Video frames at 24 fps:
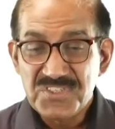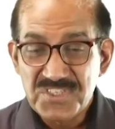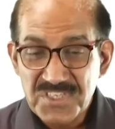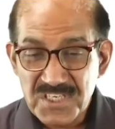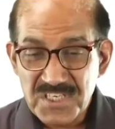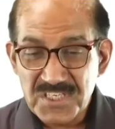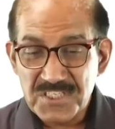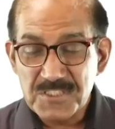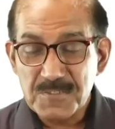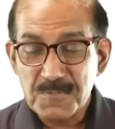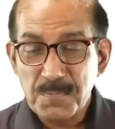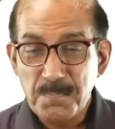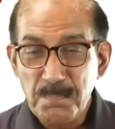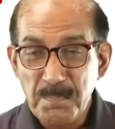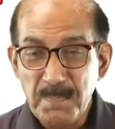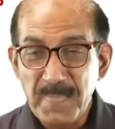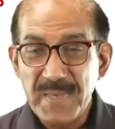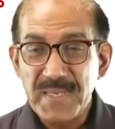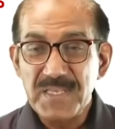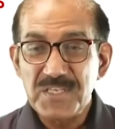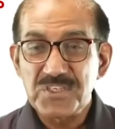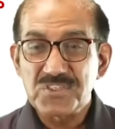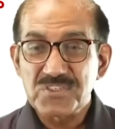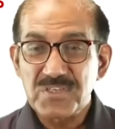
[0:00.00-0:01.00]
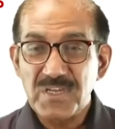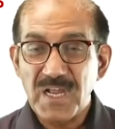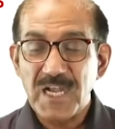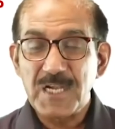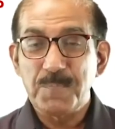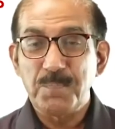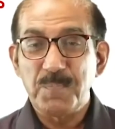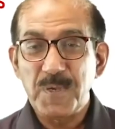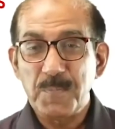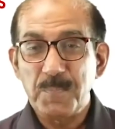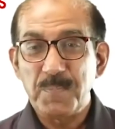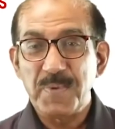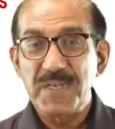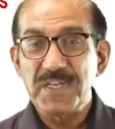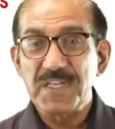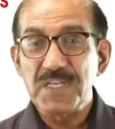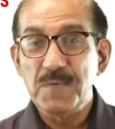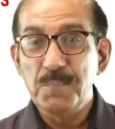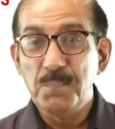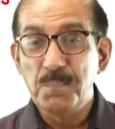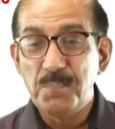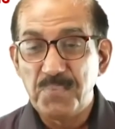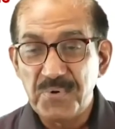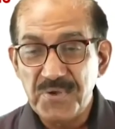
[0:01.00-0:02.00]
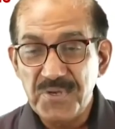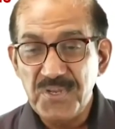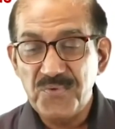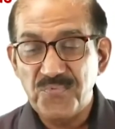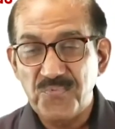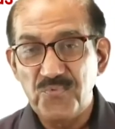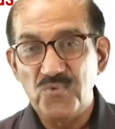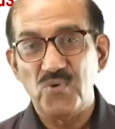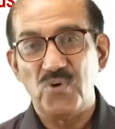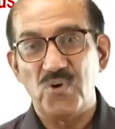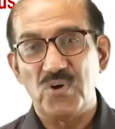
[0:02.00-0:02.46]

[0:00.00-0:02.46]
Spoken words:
just start preparing a brief